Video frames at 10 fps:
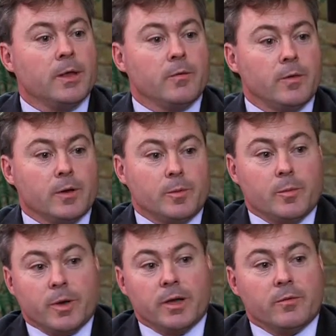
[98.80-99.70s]
if we're going to be
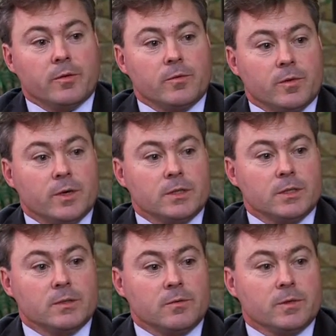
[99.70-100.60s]
paying for advice,
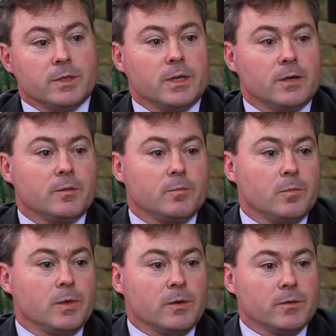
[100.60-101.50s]
he's obviously going to
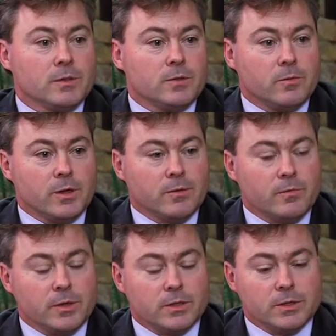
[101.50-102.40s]
give us the right
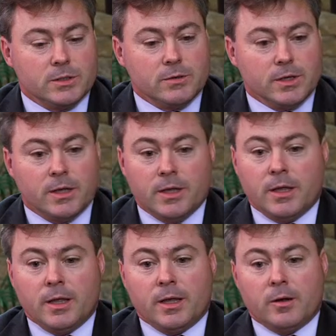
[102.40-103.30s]
advice to do that.
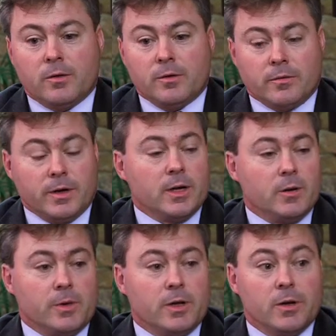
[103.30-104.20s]
And quite
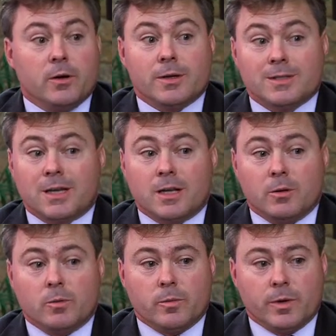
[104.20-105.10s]
frankly, we got
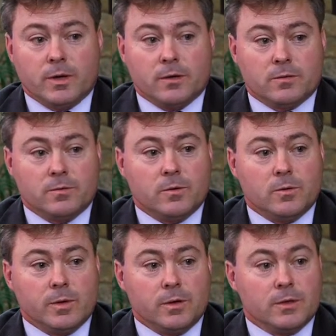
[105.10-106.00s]
exactly what we asked
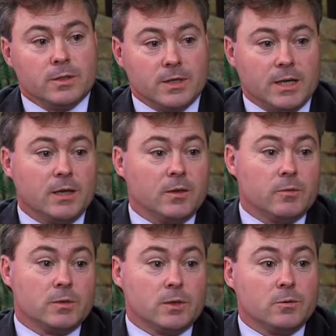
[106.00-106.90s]
for. We got exactly the
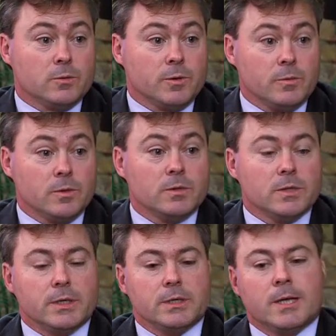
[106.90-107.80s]
results we
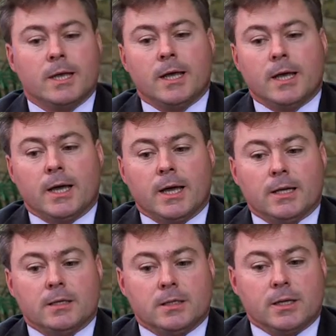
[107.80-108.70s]
wanted.
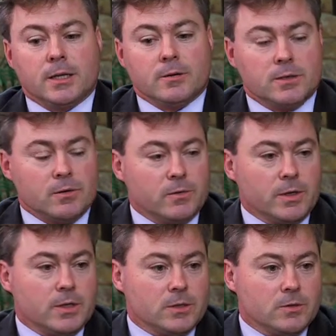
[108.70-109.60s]
And, you know, several
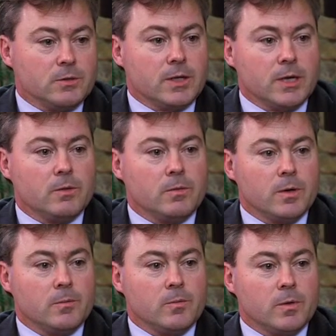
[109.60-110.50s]
years on now,
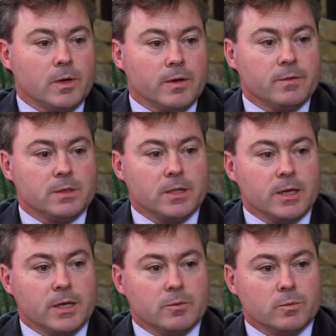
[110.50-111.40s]
I have to
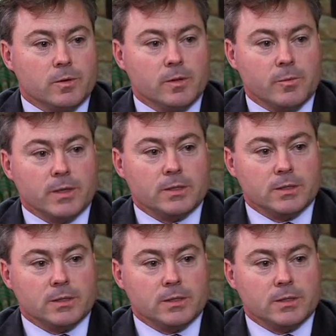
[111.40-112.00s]
say it was one of the best